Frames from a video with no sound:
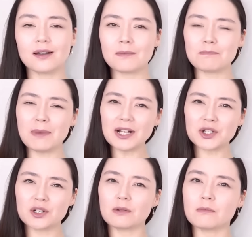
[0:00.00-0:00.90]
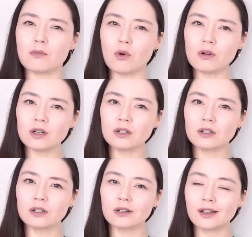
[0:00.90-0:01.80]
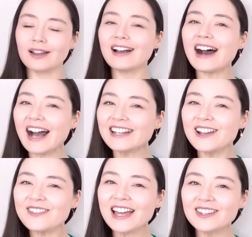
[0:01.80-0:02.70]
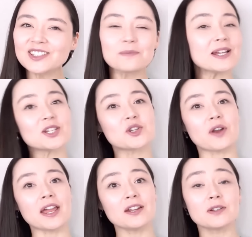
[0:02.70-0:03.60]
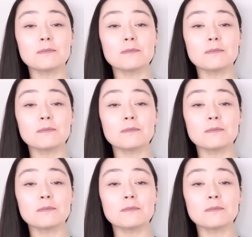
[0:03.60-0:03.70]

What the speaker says: Much more? I know that looks a bit strange,